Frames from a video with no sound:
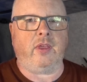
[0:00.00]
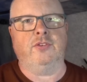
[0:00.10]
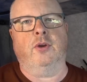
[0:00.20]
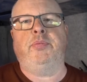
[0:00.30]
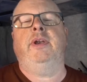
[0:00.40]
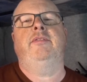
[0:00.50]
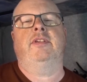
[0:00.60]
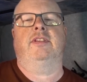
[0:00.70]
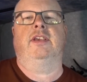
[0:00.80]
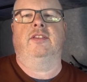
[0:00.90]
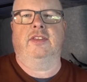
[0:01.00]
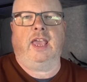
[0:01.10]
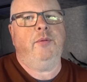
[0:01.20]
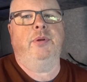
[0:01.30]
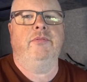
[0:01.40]
So previously on the
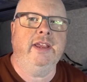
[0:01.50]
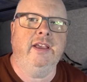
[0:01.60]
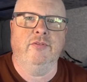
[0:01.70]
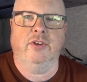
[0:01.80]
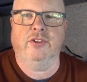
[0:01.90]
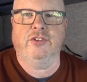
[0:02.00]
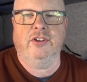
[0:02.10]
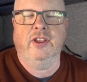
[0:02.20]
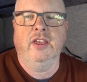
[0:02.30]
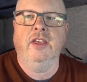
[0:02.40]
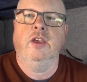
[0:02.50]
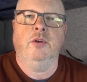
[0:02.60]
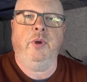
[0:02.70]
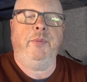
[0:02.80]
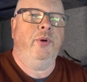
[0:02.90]
camper reconversion,
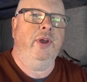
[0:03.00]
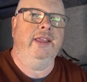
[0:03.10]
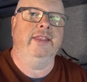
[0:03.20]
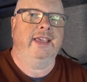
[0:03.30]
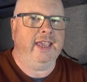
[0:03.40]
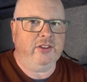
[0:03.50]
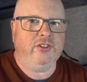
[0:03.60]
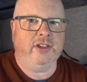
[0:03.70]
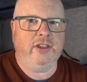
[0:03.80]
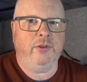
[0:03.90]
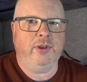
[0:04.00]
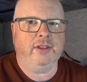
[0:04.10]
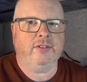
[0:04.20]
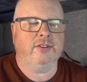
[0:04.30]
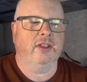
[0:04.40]
we put in the kitchen
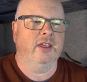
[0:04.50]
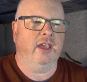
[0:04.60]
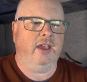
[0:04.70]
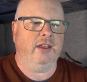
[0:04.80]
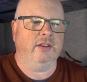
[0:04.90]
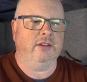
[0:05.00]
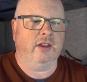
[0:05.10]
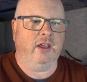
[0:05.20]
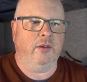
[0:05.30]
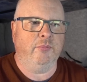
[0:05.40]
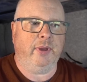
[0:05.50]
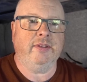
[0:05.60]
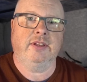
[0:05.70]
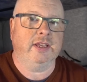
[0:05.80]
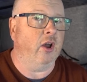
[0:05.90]
units and
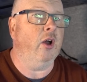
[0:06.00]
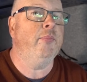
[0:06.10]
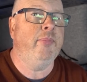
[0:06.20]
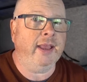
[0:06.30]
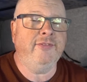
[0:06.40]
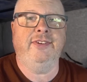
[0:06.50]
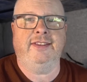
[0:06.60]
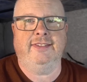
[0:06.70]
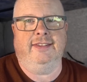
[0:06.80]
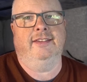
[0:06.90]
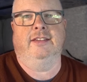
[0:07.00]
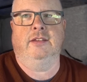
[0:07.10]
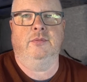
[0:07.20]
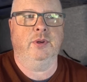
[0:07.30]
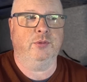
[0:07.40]
basically got a bed fitted,
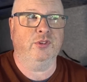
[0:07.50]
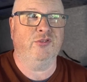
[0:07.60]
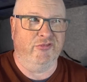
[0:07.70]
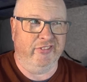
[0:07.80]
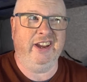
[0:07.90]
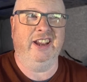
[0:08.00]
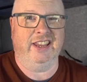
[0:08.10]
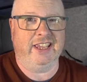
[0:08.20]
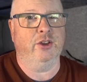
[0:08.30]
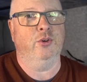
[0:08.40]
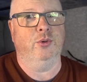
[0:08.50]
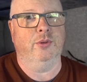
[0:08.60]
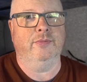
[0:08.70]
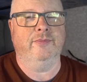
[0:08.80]
which was really cool.